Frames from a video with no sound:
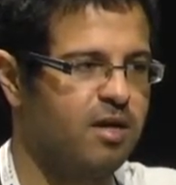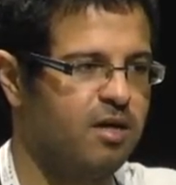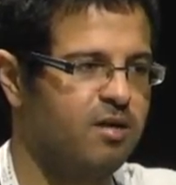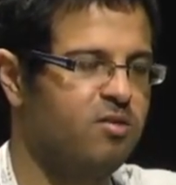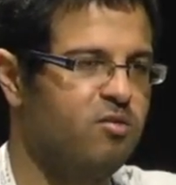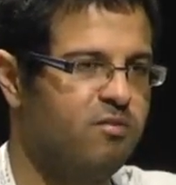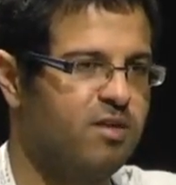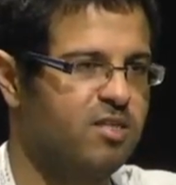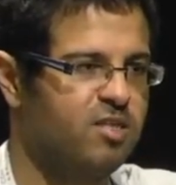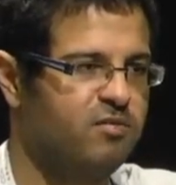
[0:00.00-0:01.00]
Nova
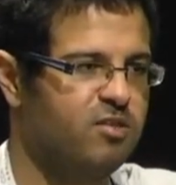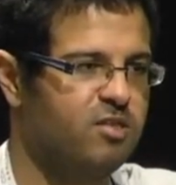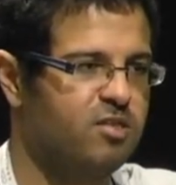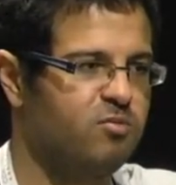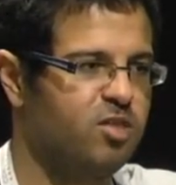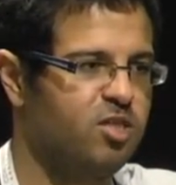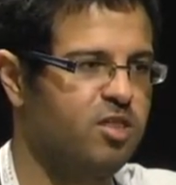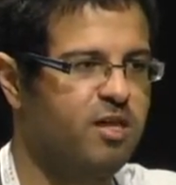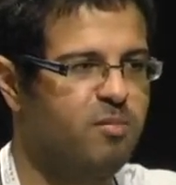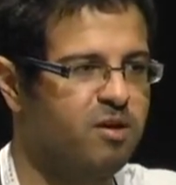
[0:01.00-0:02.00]
services, which is
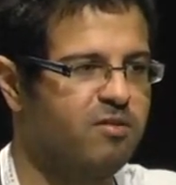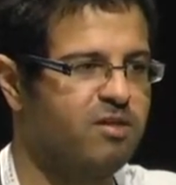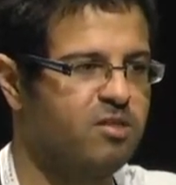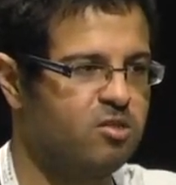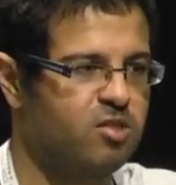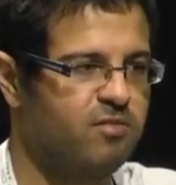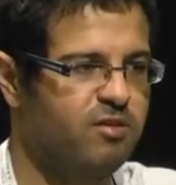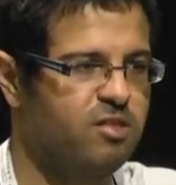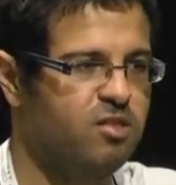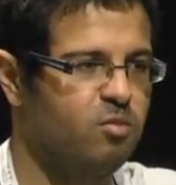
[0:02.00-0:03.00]
the hypervisor
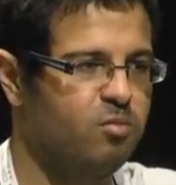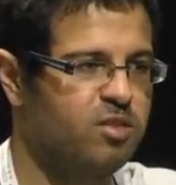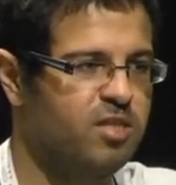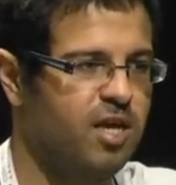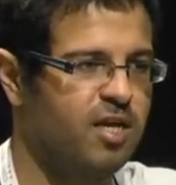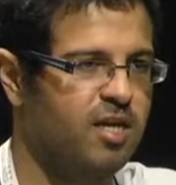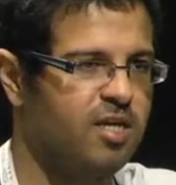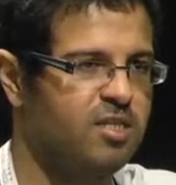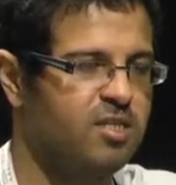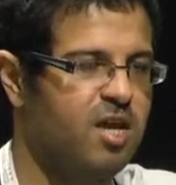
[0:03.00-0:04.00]
service in OpenStack,
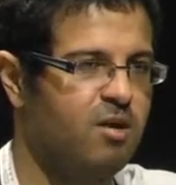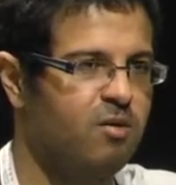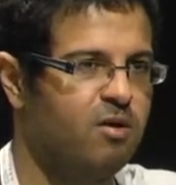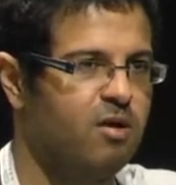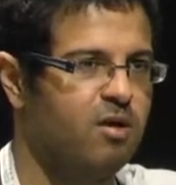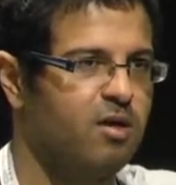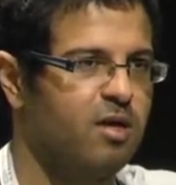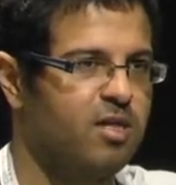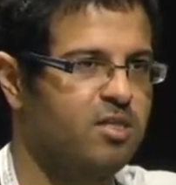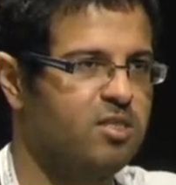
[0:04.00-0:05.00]
has now
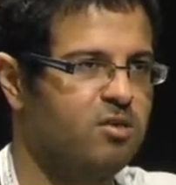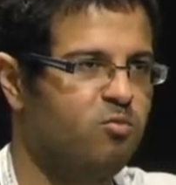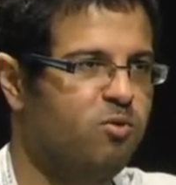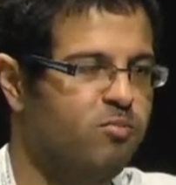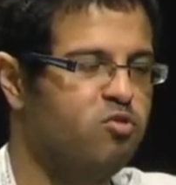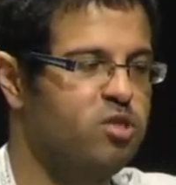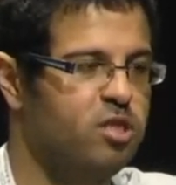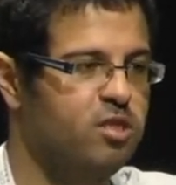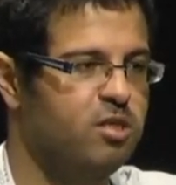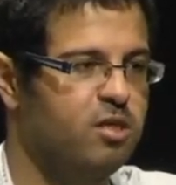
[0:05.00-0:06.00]
has uh,
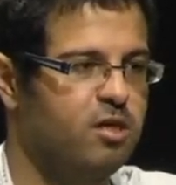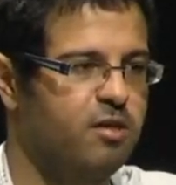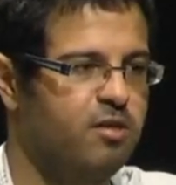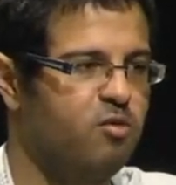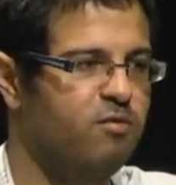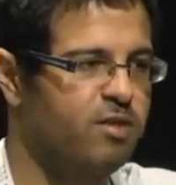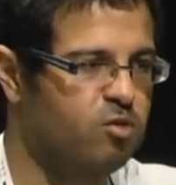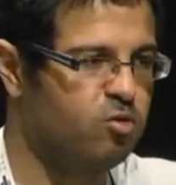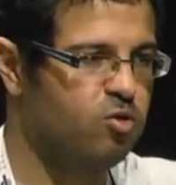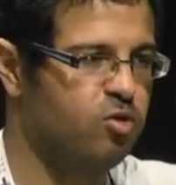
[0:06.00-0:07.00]
rebooted uh, the Nova
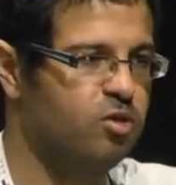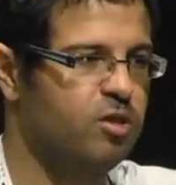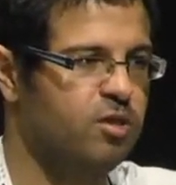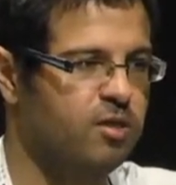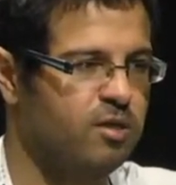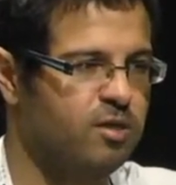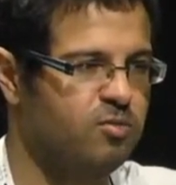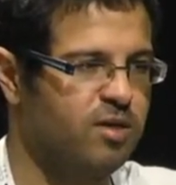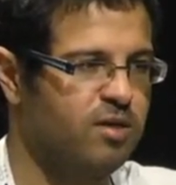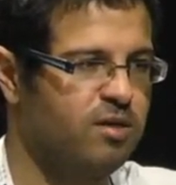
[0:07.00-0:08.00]
Docker uh,